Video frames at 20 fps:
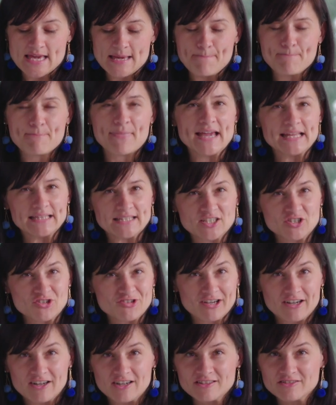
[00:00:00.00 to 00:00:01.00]
Painting
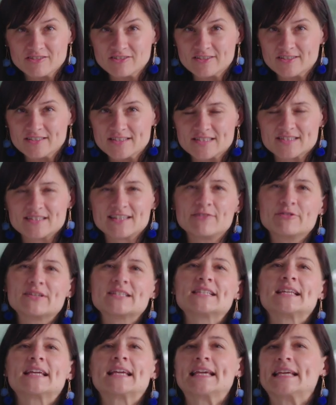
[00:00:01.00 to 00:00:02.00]
genres, there
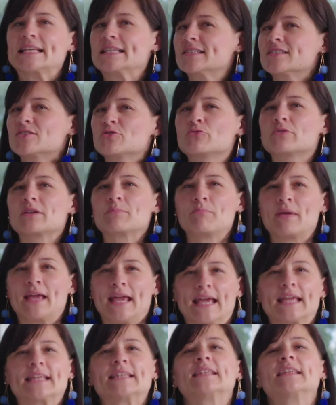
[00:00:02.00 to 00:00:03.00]
is history
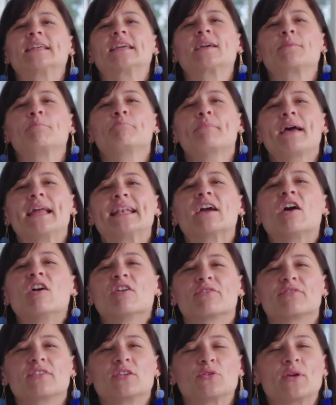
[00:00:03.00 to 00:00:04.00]
painting. Many
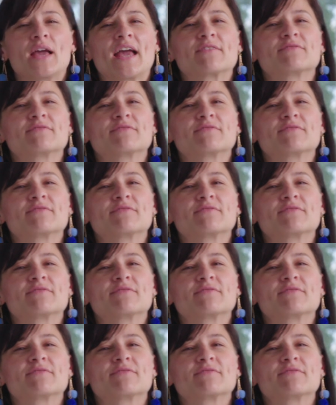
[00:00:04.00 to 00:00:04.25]
of you have